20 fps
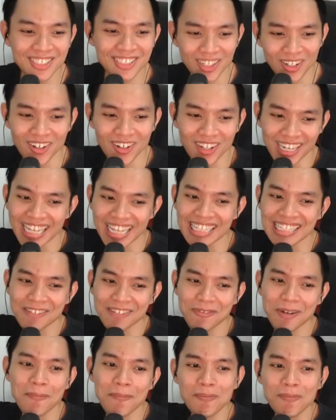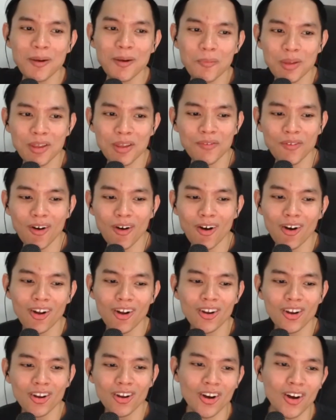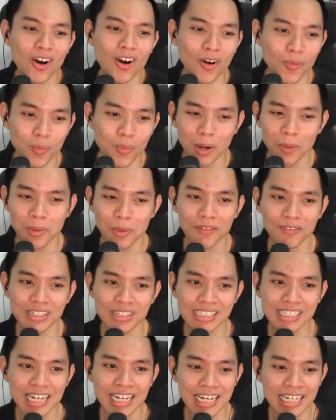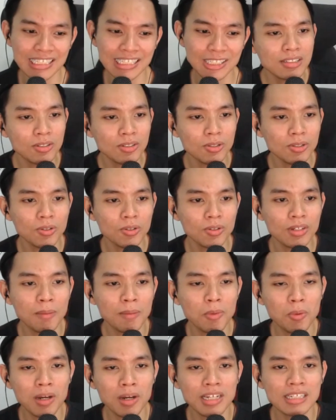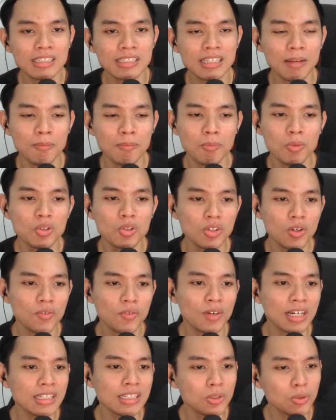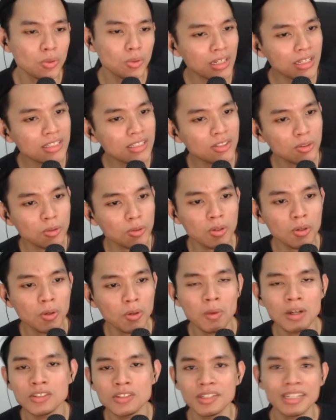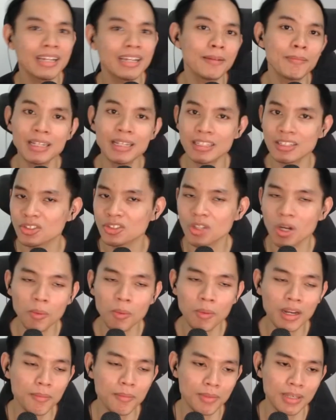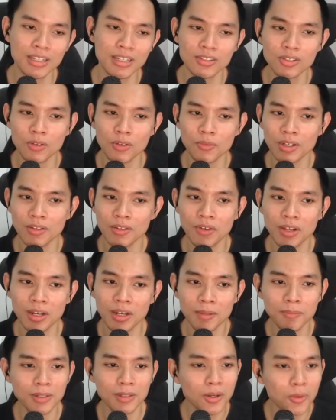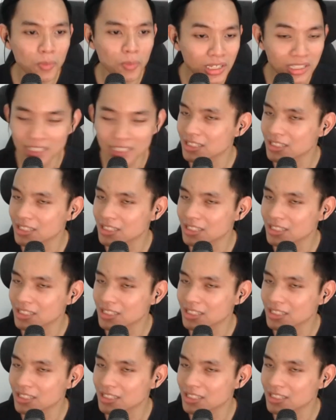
So let's wrap up with all of what we have discussed. So number one is that most of us who learns to code wants to get a better job, right? Being a software developer, which